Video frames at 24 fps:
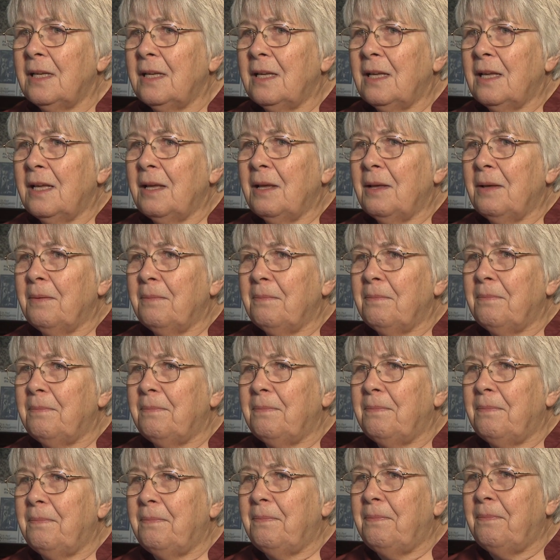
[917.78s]
No, you've
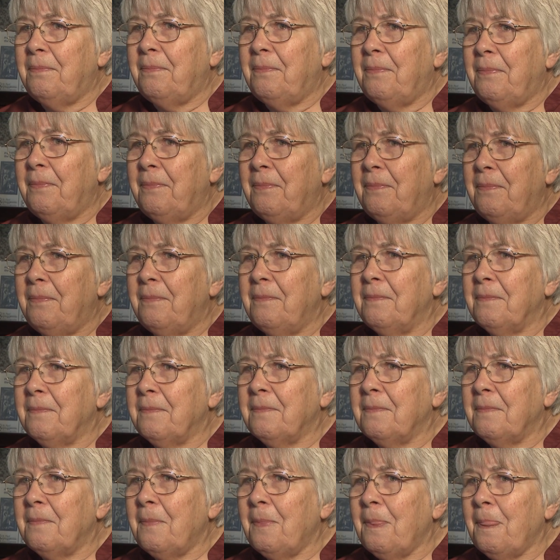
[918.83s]
explained. The
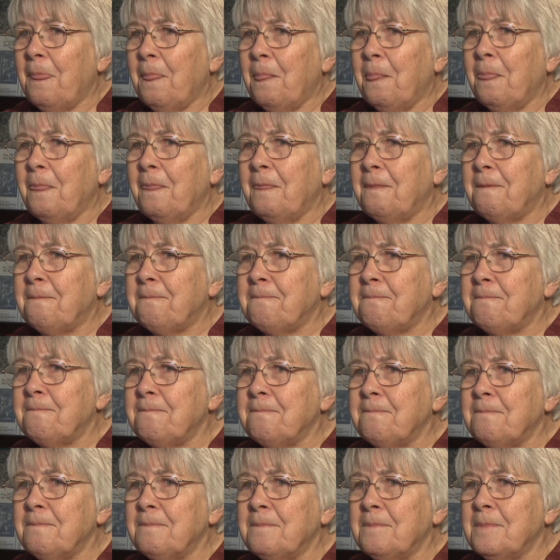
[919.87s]
people you're helping,
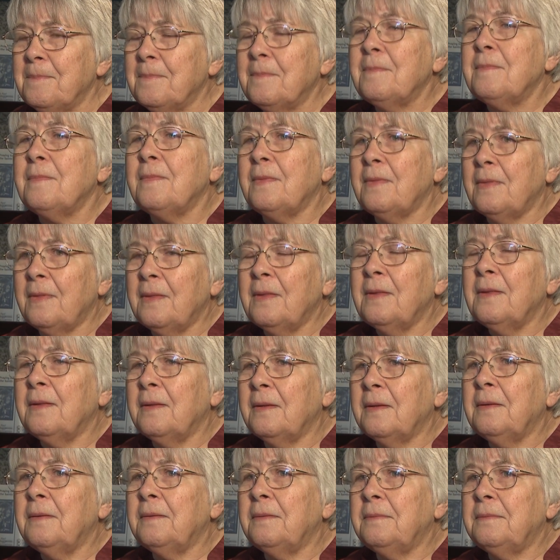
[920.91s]
the people
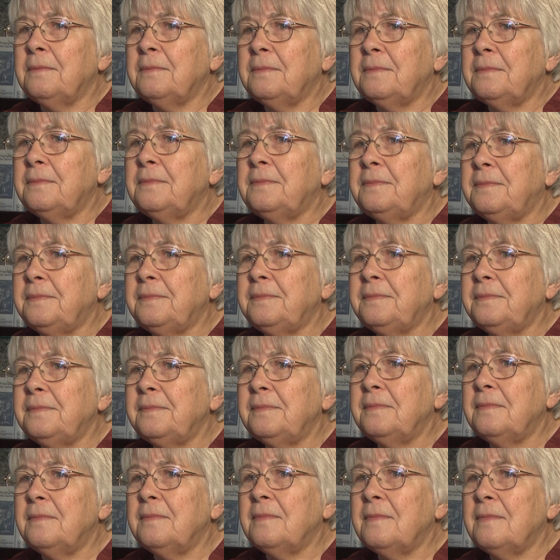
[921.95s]
that were in the class
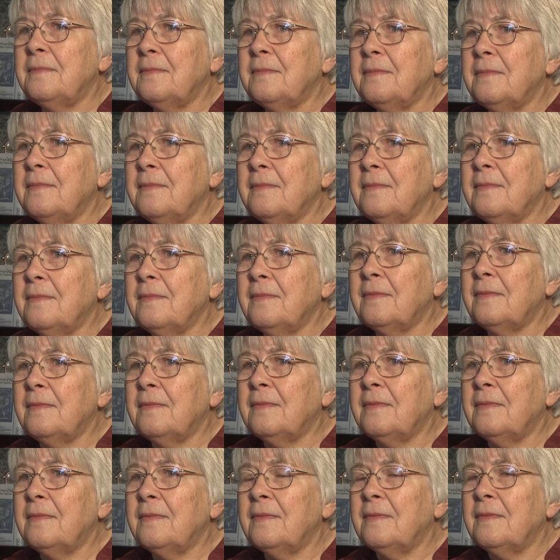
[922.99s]
earlier,
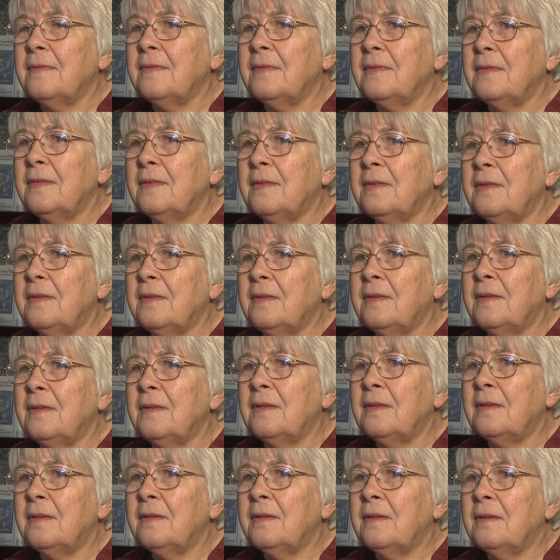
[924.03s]
you sense that
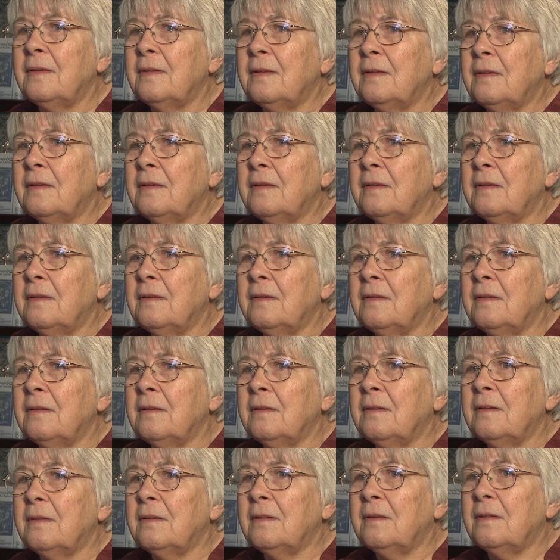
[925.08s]
they're grateful that this
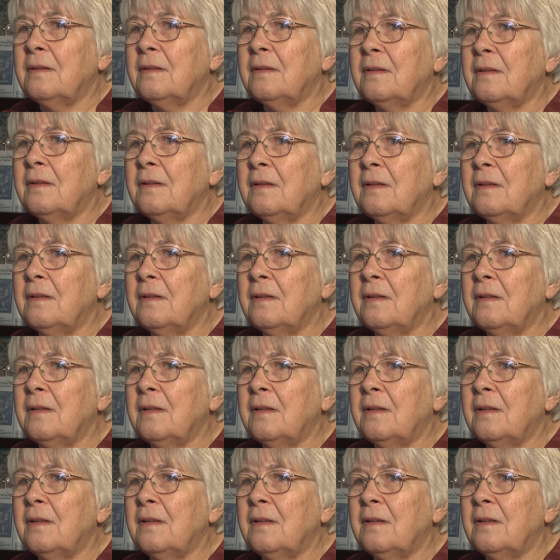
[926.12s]
is in this
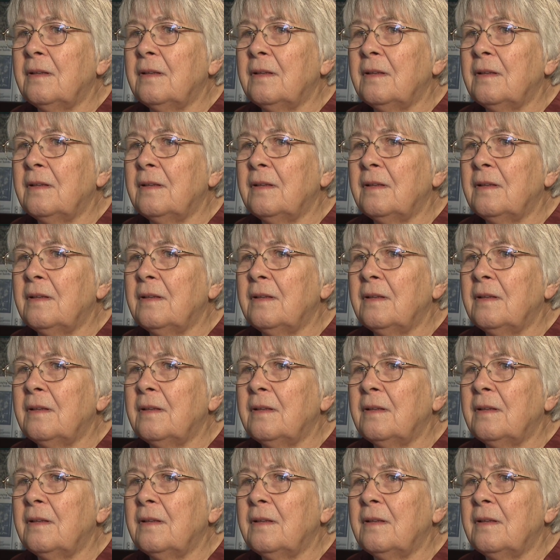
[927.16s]
community?